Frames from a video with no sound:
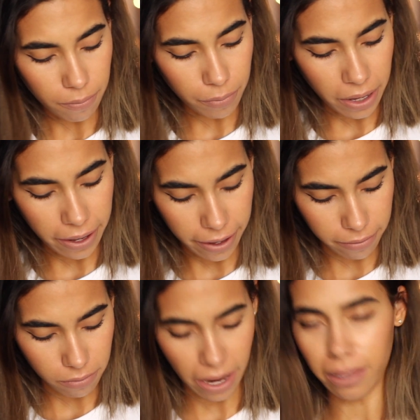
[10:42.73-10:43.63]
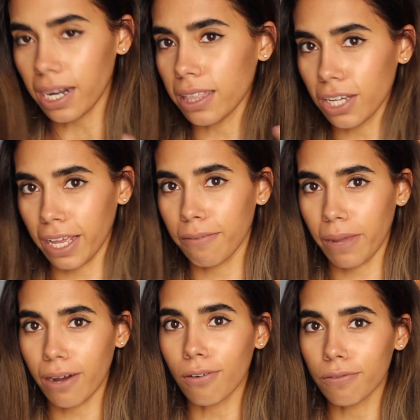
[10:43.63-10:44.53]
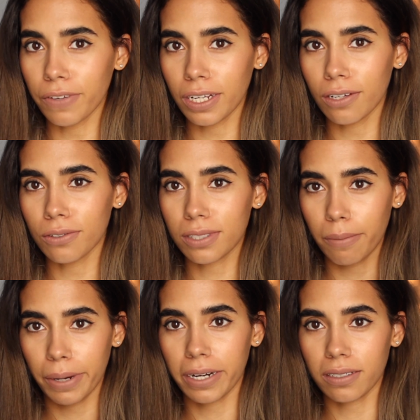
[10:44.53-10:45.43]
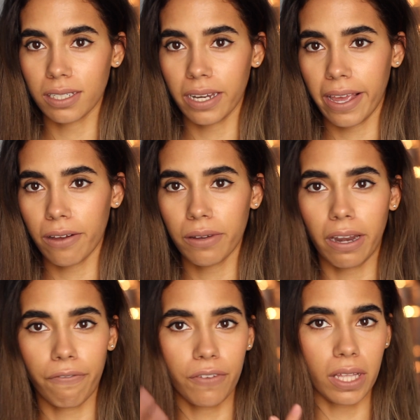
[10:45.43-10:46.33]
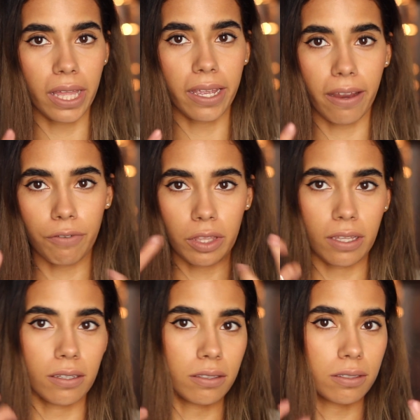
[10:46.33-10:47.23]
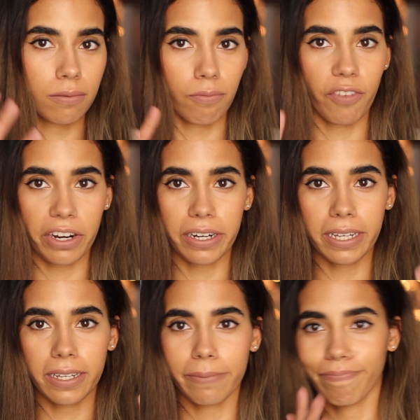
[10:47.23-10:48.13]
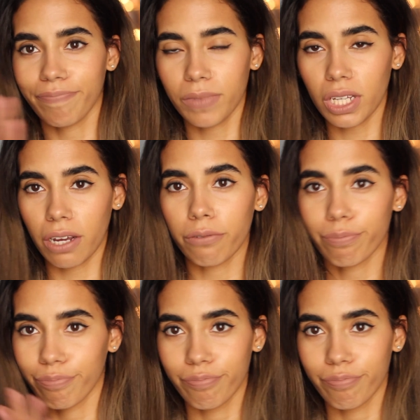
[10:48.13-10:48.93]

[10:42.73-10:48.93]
now that I look at my old videos compared to now, and I feel like everything's very, you know,